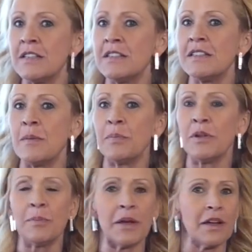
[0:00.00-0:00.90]

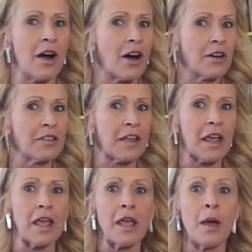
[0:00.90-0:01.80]
simple but aren't
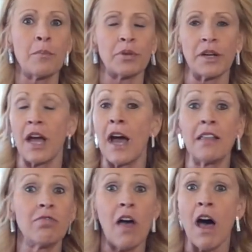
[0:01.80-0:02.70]
they pretty i
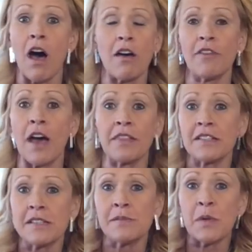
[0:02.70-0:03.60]
love uh,
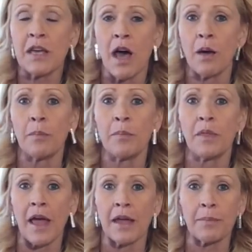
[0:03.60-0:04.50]
this has become
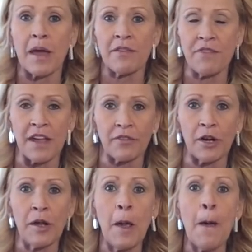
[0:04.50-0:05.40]
like my
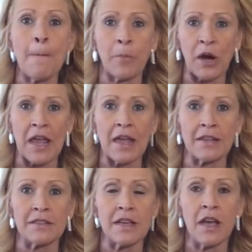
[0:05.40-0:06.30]
favorite
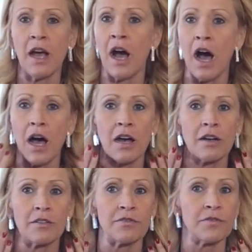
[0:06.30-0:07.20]
brand
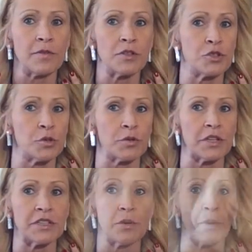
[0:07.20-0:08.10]
of jewelry to